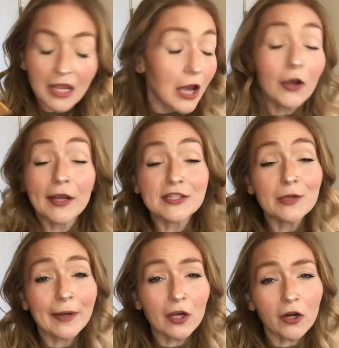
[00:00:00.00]
Okay, so
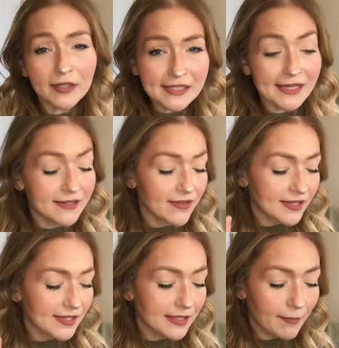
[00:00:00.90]
my card says that this
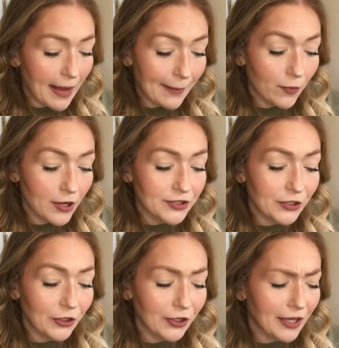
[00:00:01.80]
is the matte
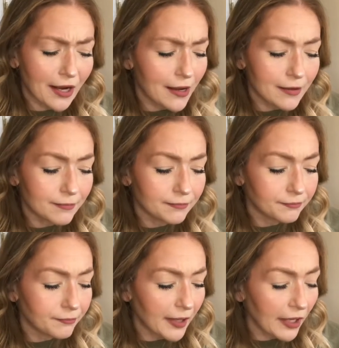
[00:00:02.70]
bronzer, um,
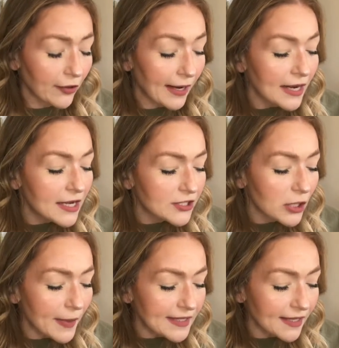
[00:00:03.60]
but okay. So the
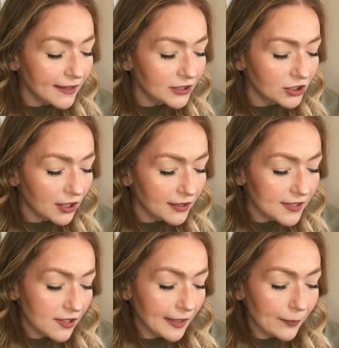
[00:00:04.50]
best-selling Chocolate
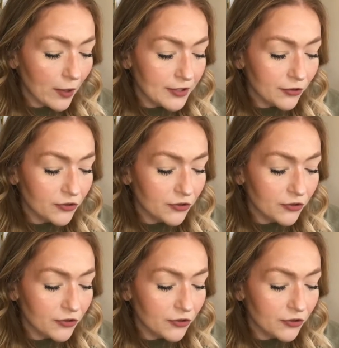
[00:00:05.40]
Soleil bronzer